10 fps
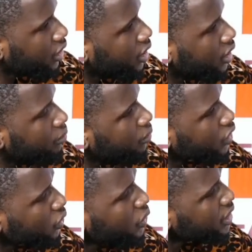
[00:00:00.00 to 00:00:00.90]

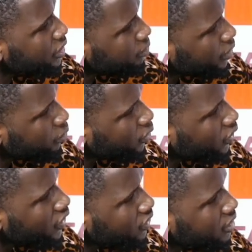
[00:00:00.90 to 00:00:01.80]
Some of these people,
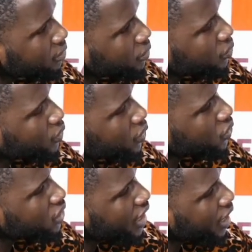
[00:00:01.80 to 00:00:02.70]

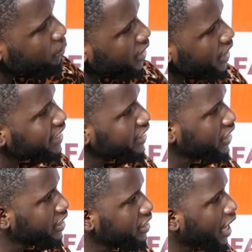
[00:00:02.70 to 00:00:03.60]
would there be
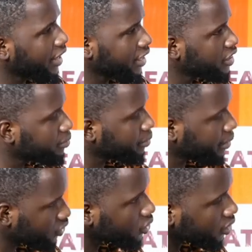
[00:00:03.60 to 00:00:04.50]
any
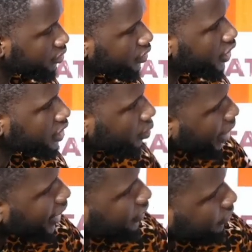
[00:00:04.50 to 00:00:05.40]
arrangement sort of on the
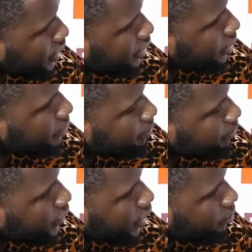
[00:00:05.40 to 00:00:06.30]
part of the
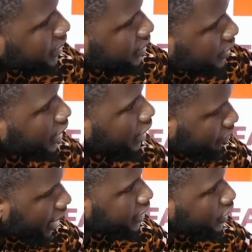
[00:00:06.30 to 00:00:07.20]
president's
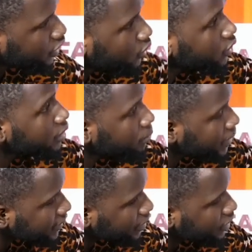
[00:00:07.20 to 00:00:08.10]
advisors or the
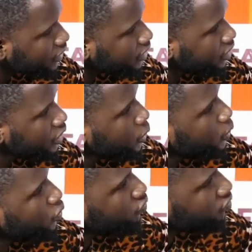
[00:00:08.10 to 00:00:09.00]
presidency
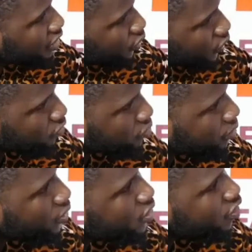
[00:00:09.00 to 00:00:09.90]
to vet those
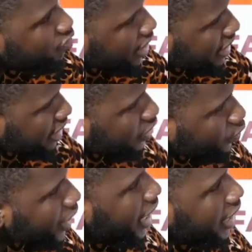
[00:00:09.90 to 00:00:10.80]
people to find out
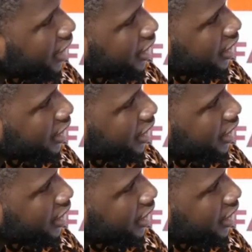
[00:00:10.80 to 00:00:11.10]
where